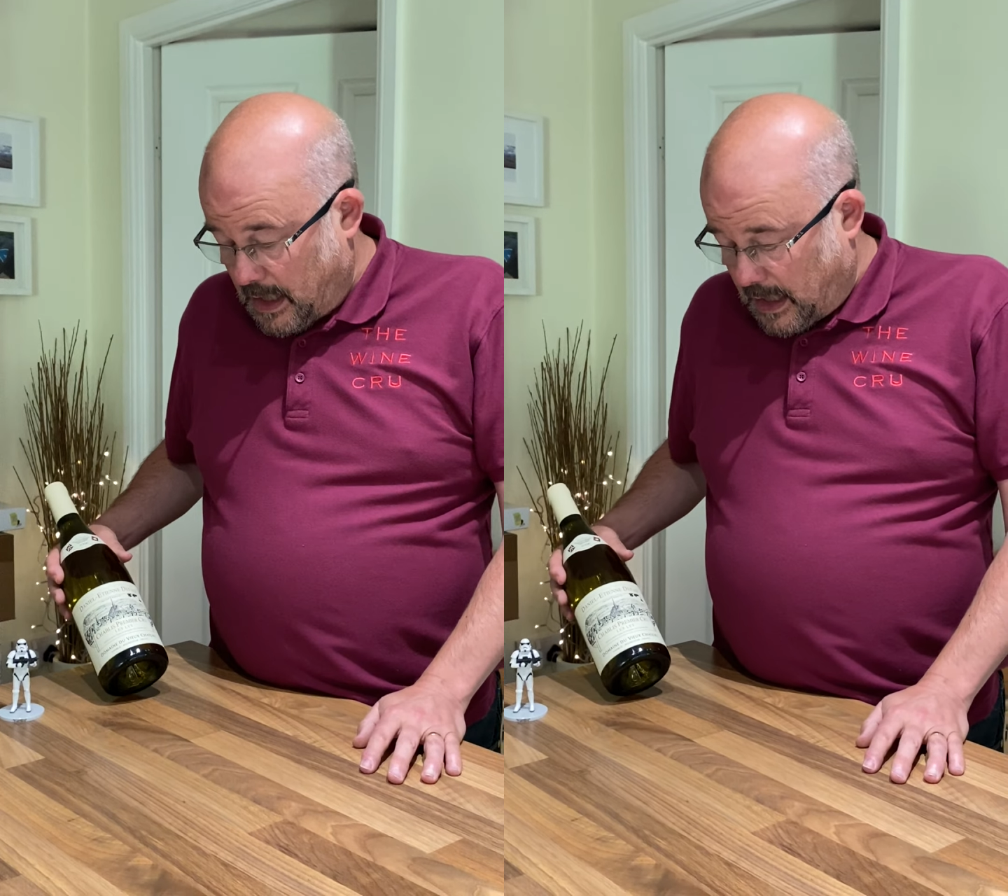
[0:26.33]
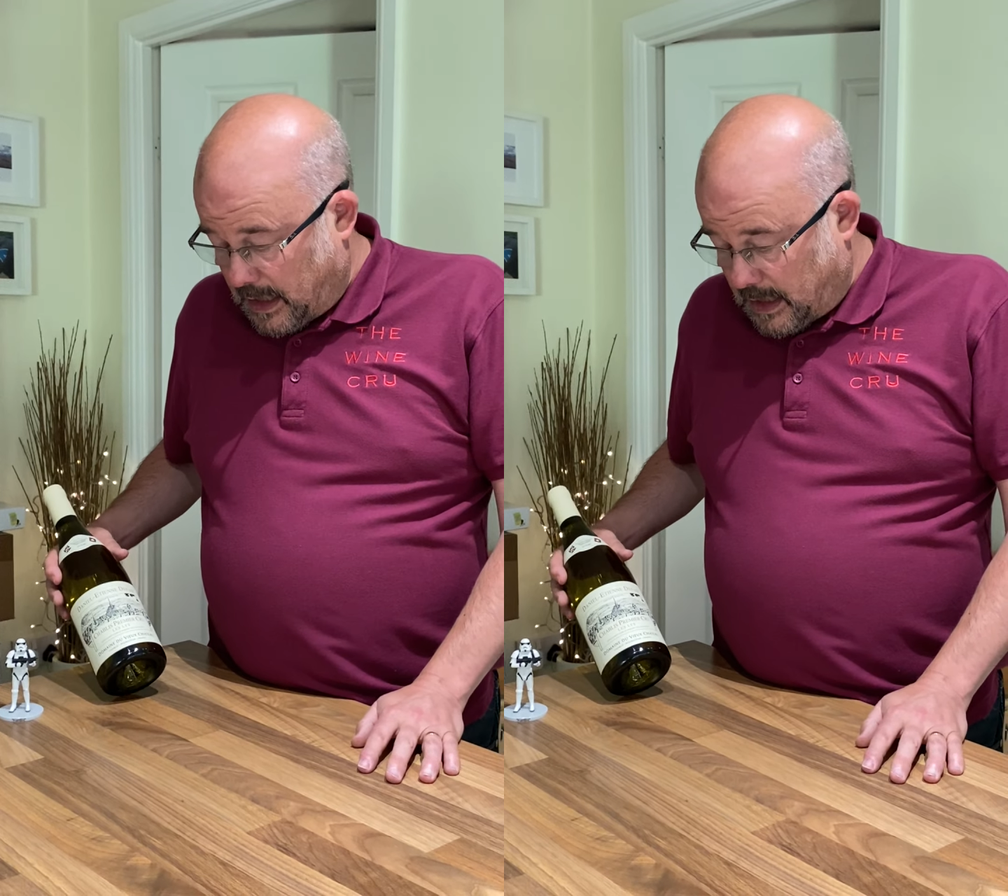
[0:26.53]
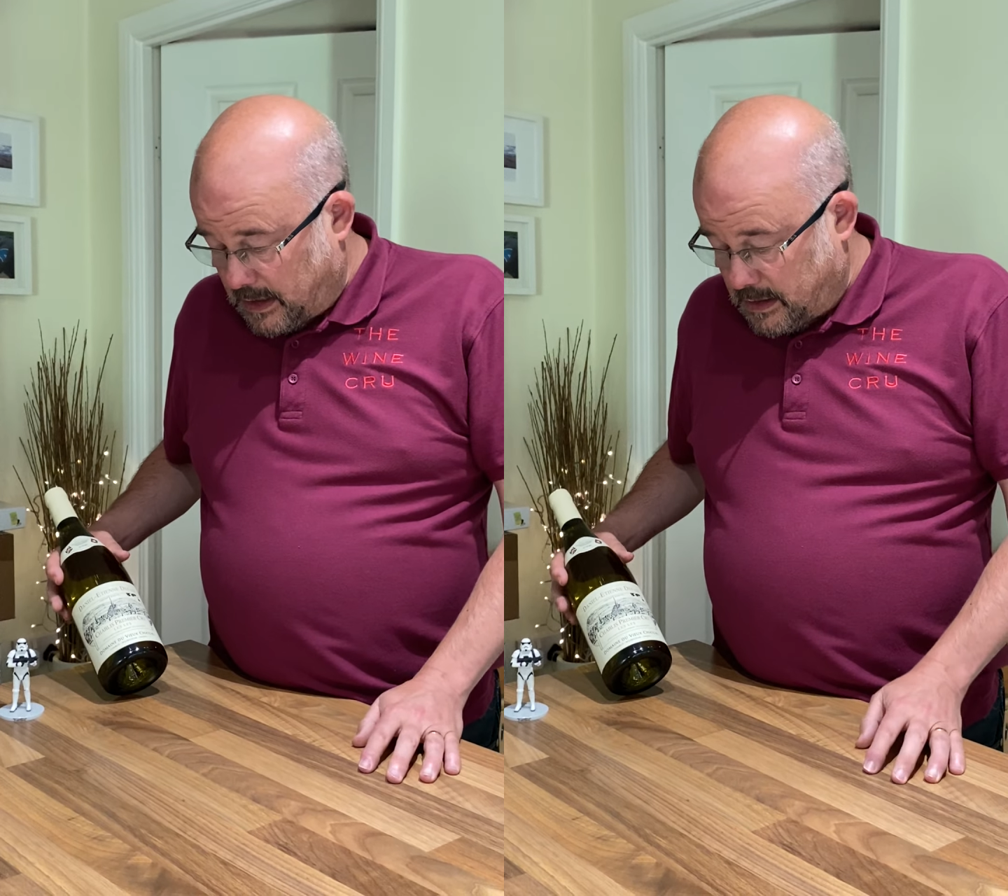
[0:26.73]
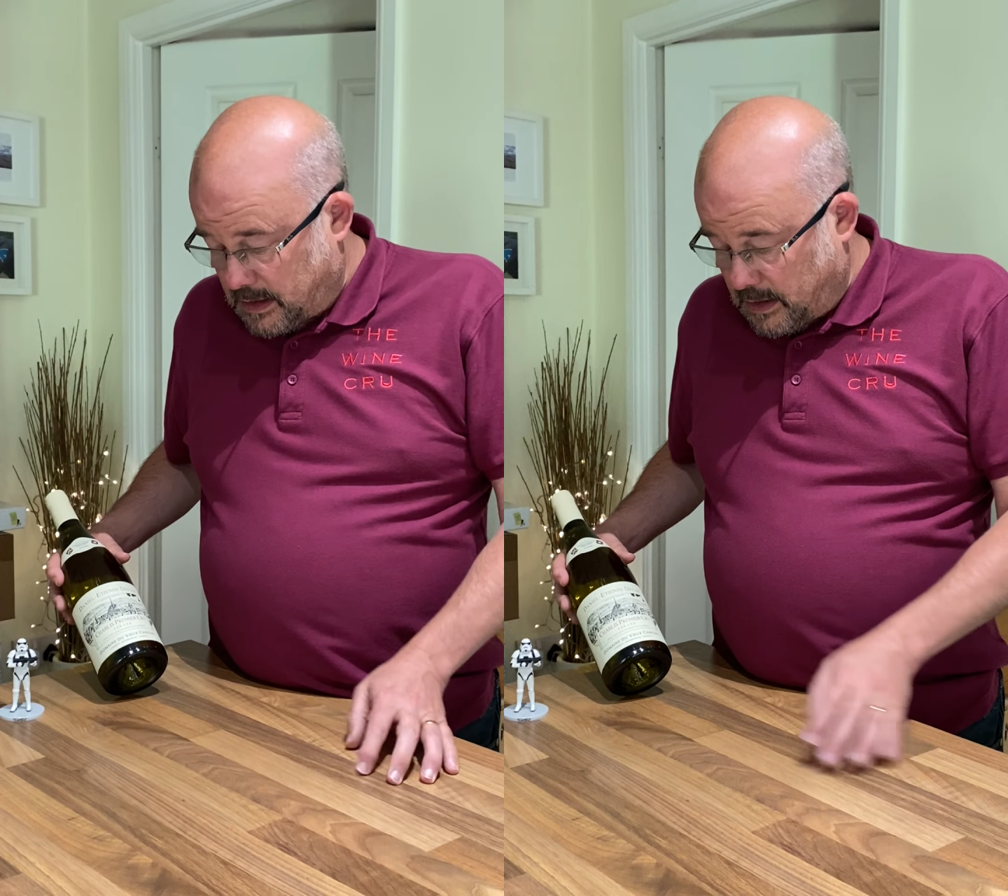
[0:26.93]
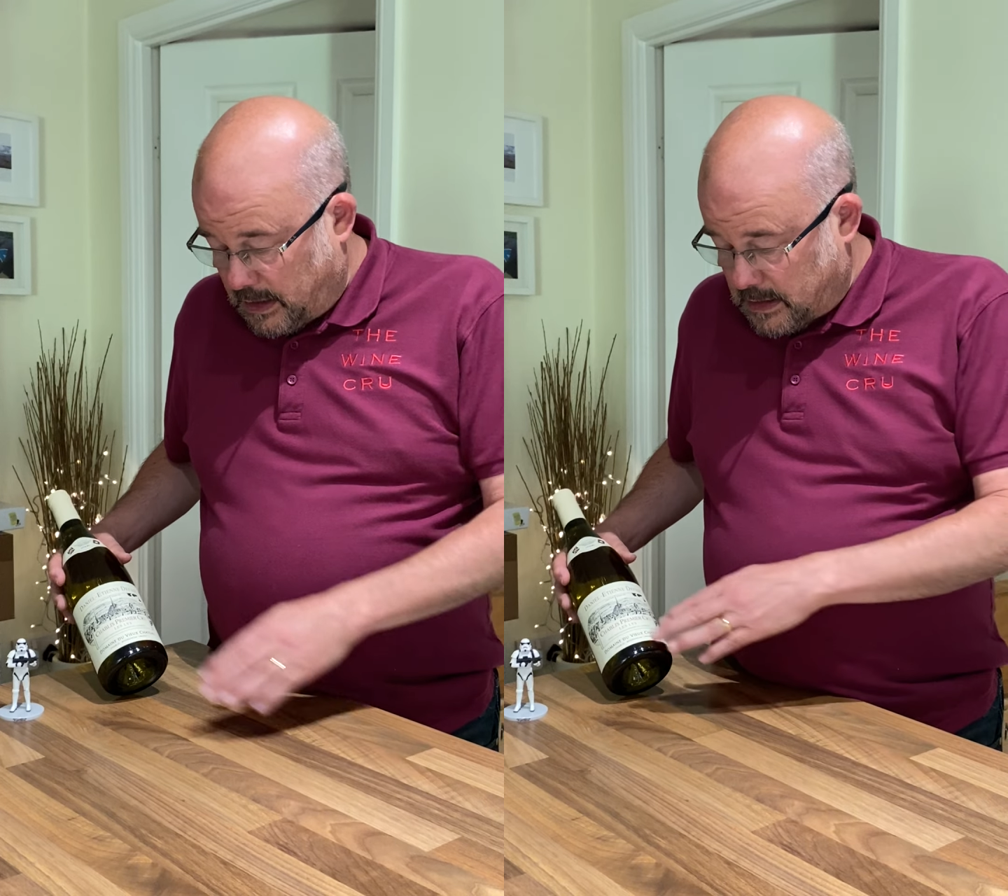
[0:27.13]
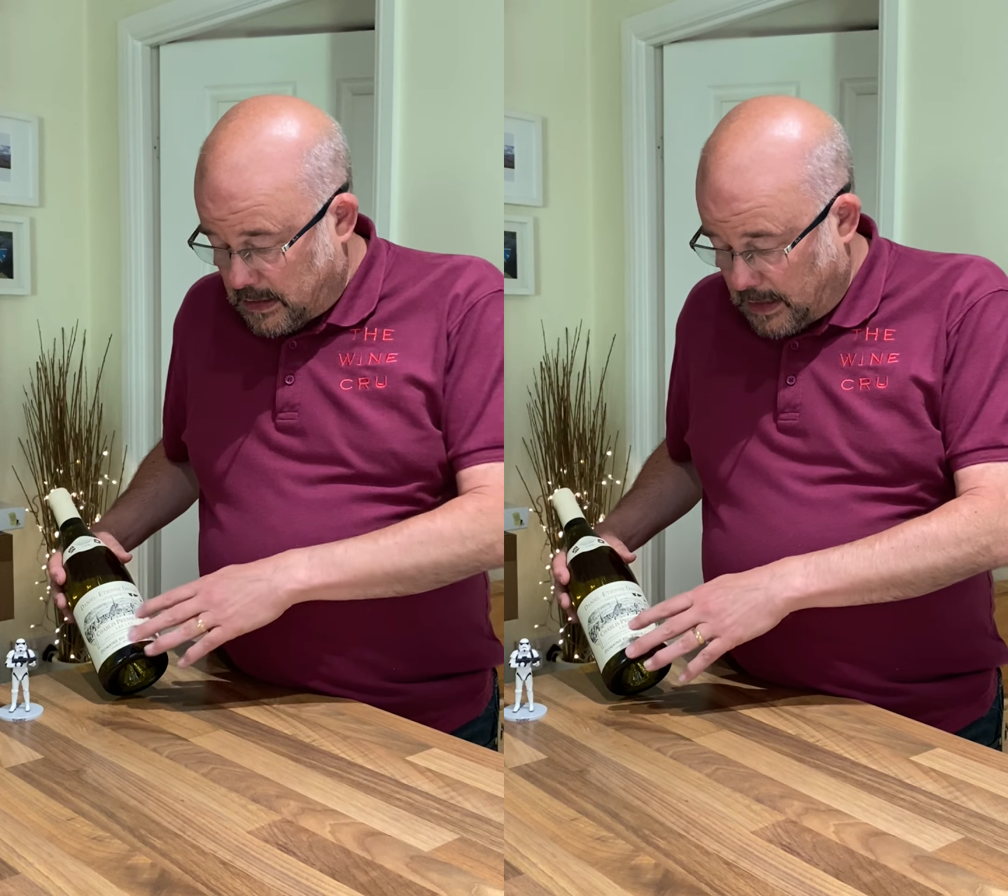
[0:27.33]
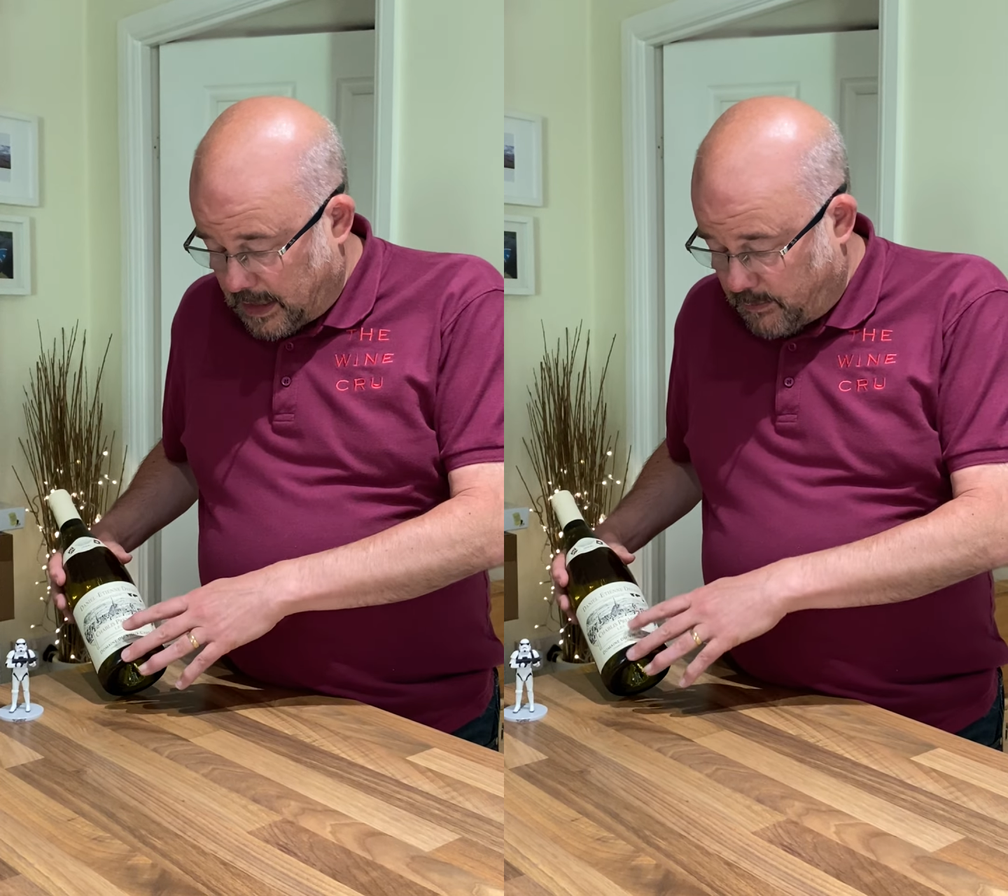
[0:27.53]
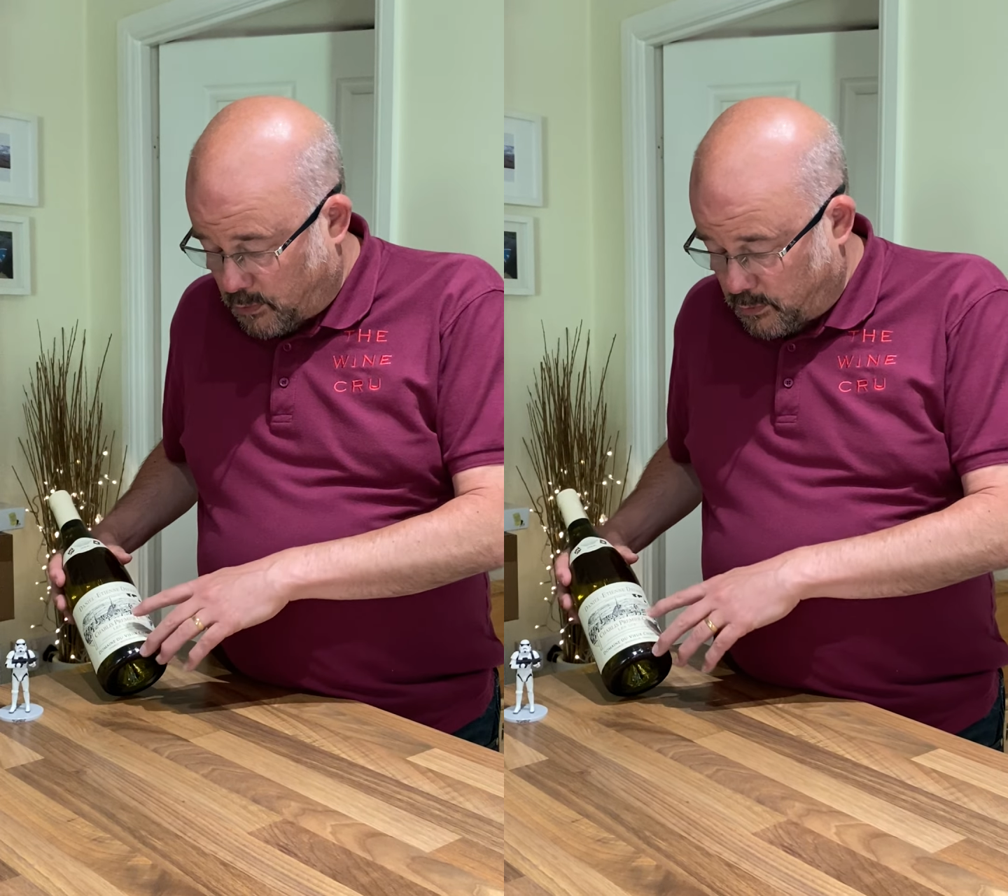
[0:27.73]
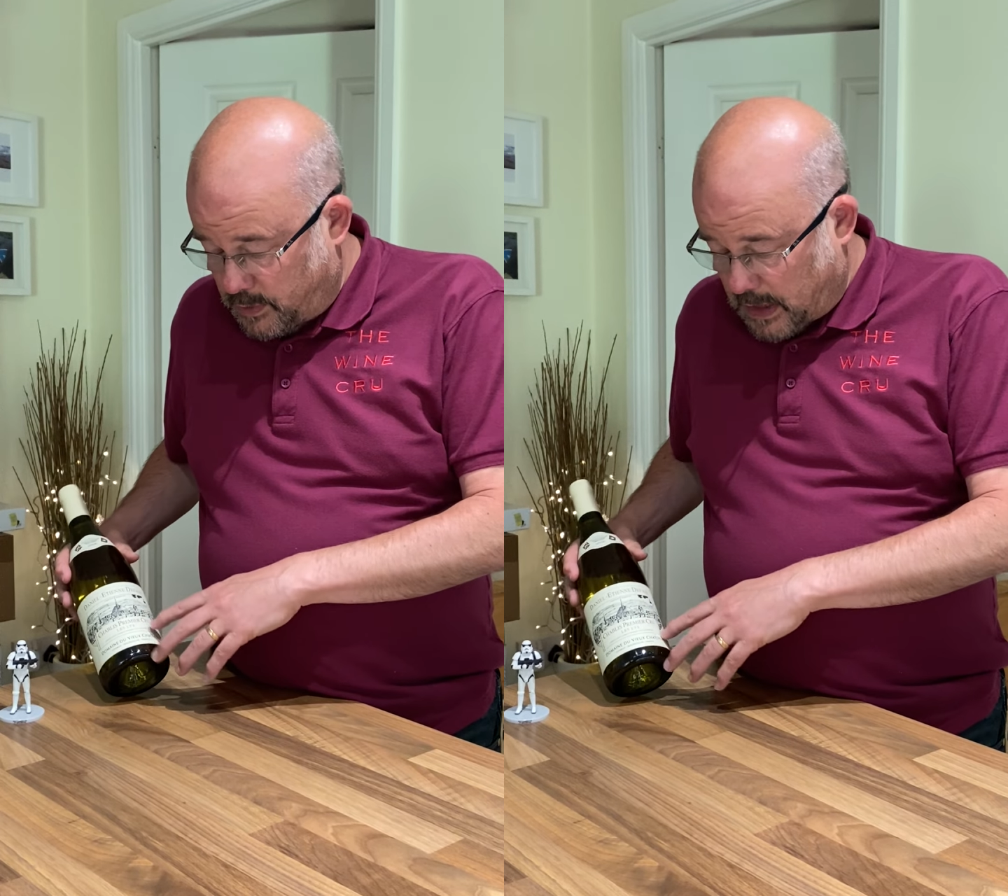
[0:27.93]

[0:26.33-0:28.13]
And it's labelled